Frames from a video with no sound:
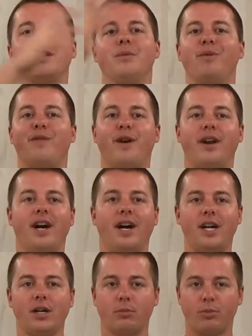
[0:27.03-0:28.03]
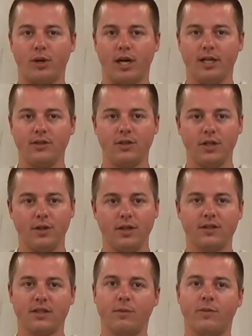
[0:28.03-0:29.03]
some of our higher priced
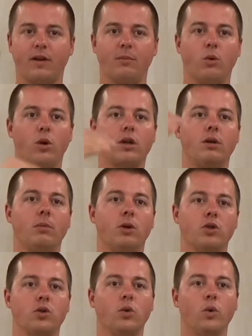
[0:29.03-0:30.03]
units, some of our more commercial